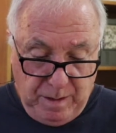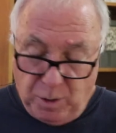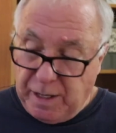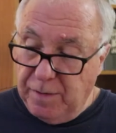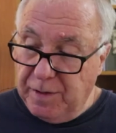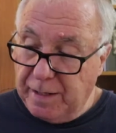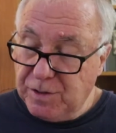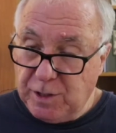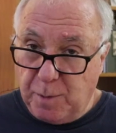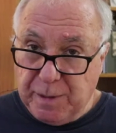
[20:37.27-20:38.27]
Okay, the
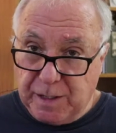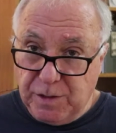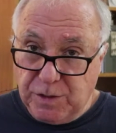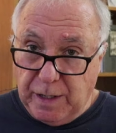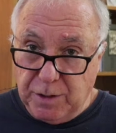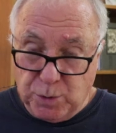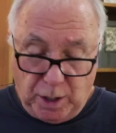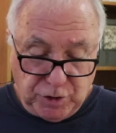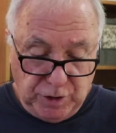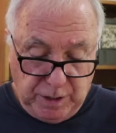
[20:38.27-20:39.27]
next topic is
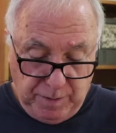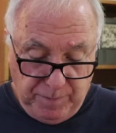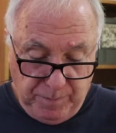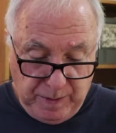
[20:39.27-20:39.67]
androgyny.